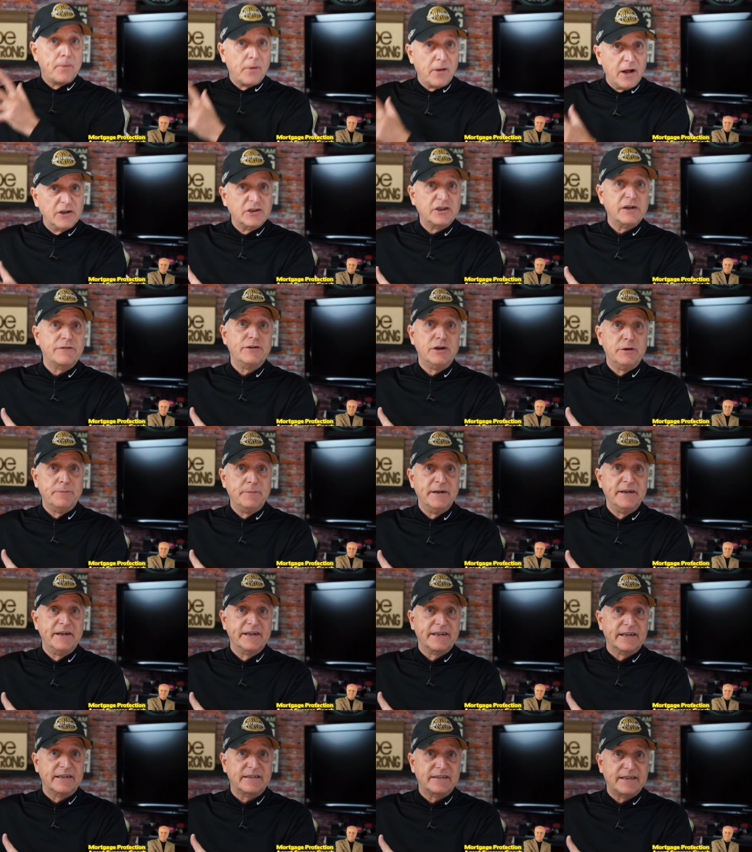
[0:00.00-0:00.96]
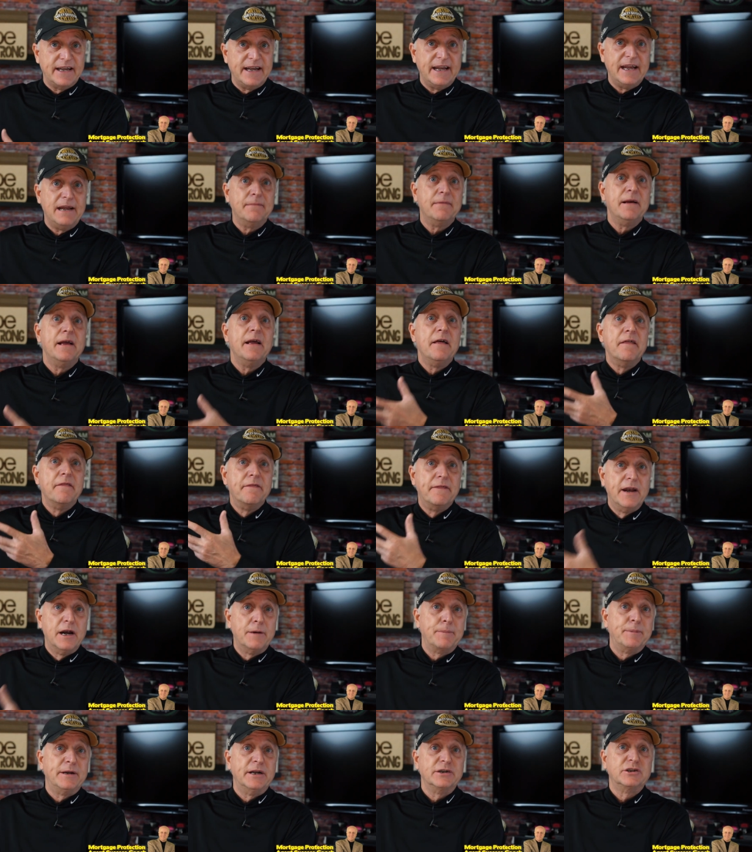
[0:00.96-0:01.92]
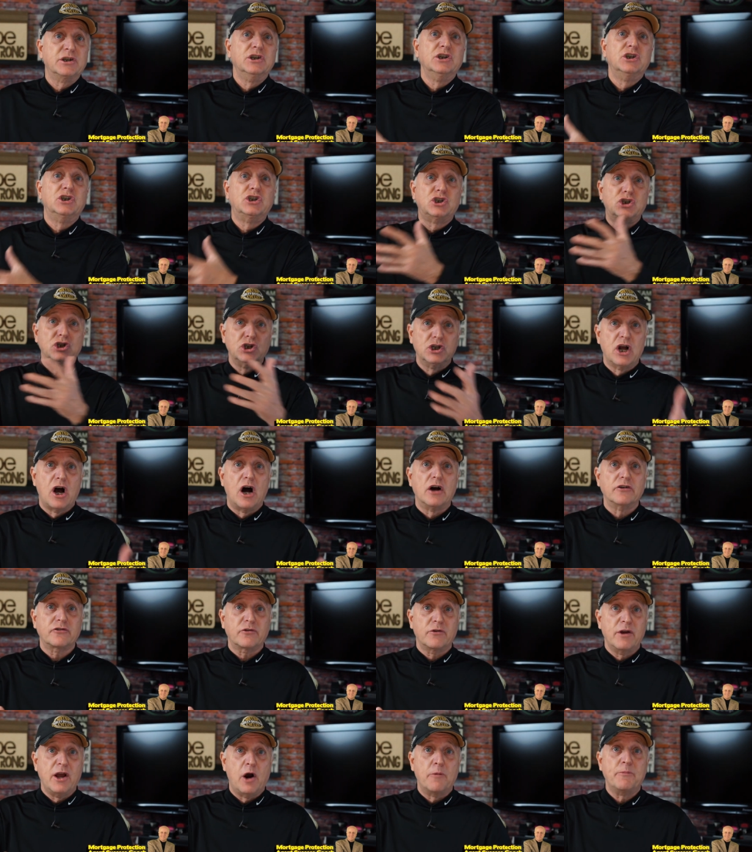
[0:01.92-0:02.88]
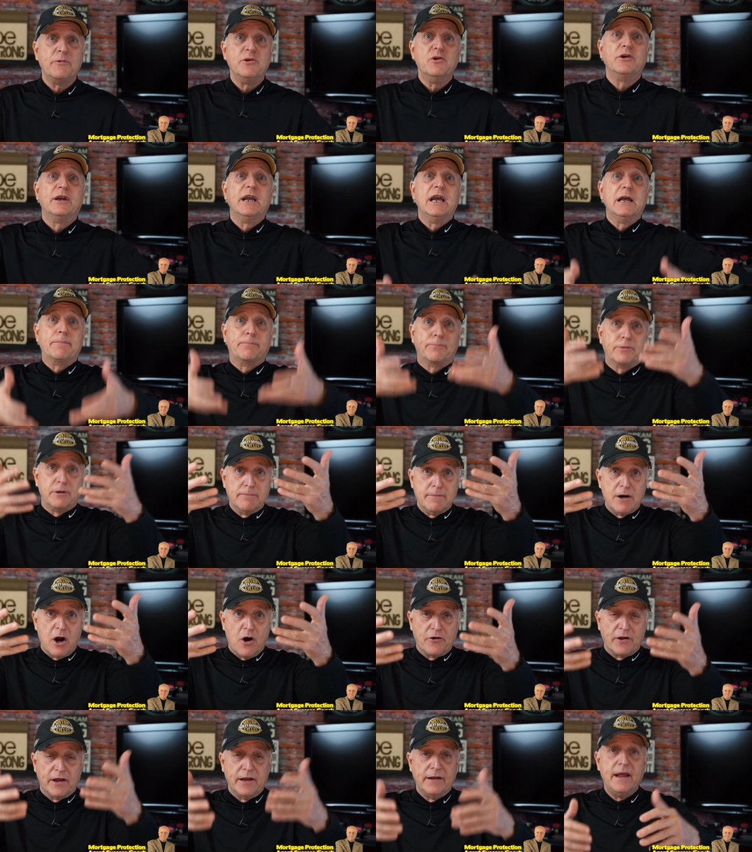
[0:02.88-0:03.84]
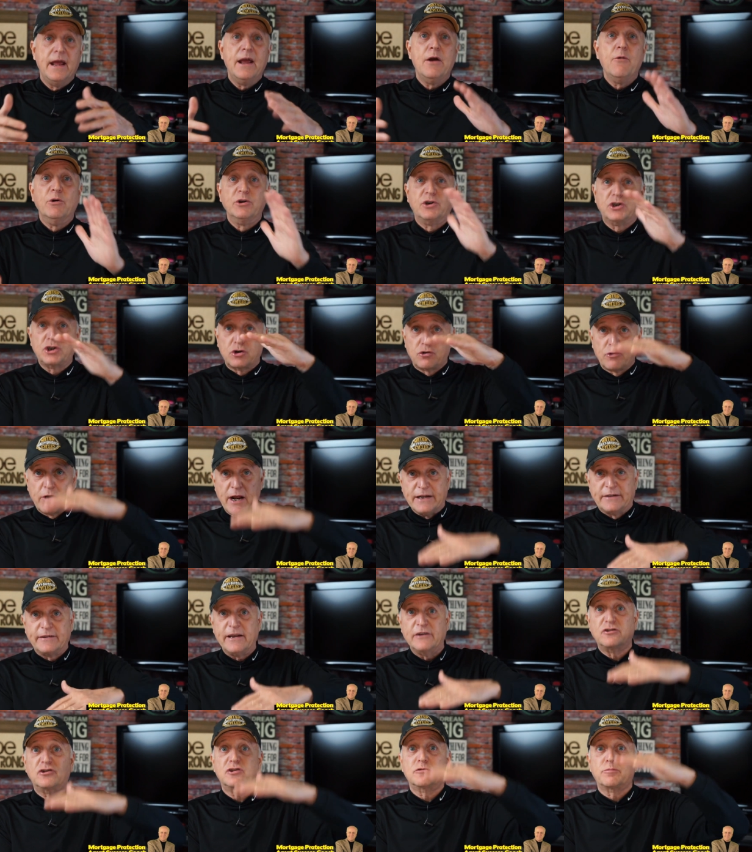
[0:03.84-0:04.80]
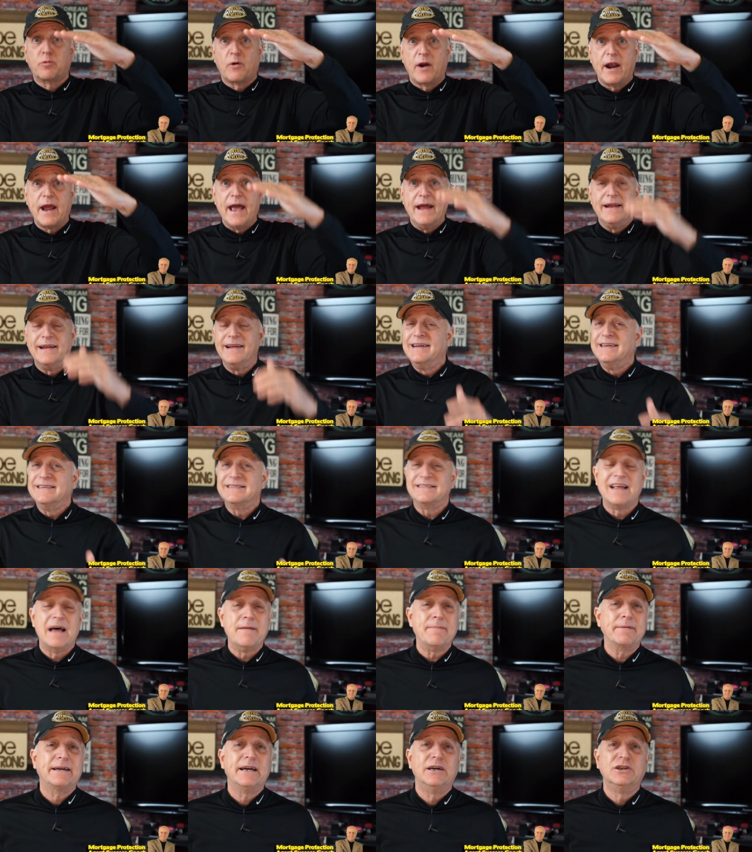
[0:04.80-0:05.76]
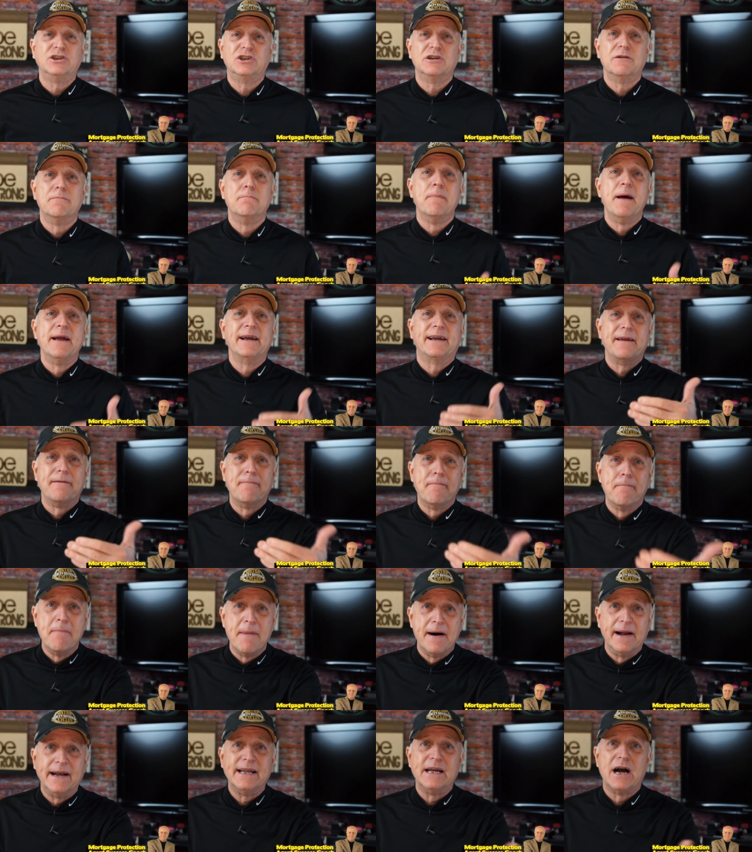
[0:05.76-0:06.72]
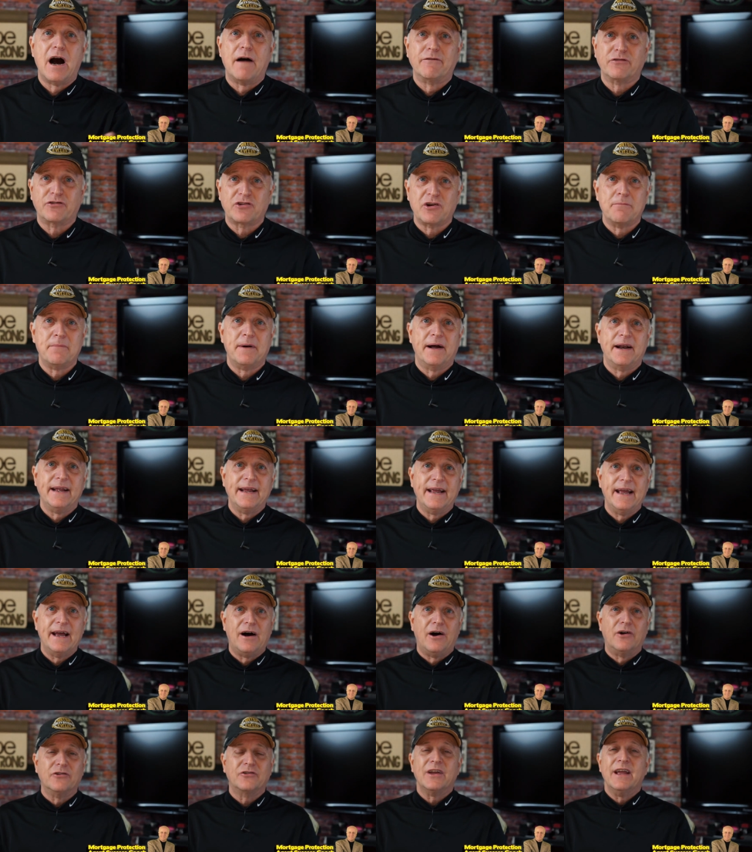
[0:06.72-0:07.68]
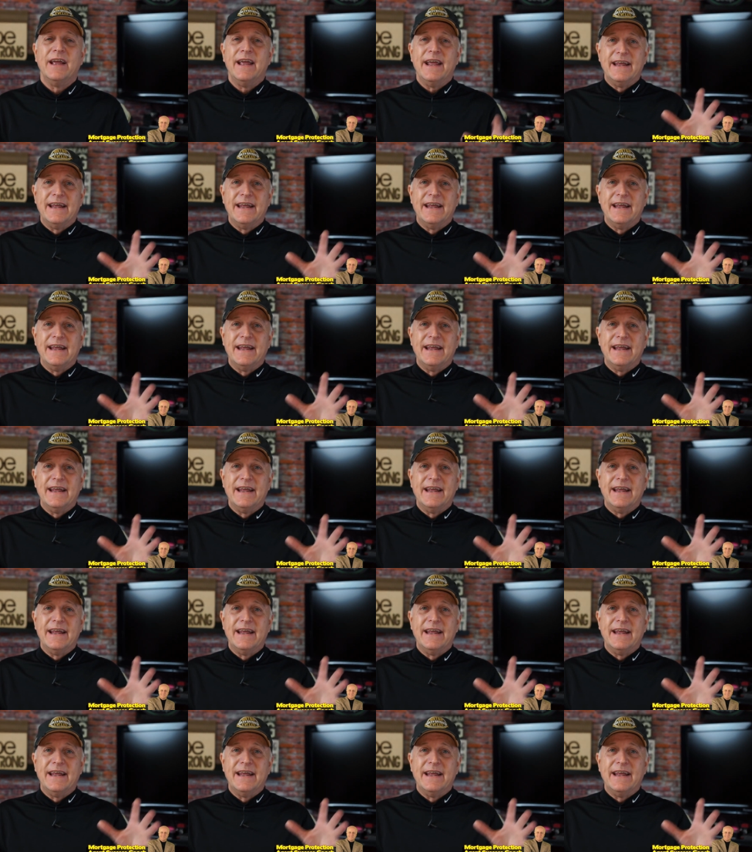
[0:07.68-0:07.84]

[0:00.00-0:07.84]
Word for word: Plus, if you're building a team, their production should also help you get promoted, which creates a spread. It's not because you're making money off somebody else.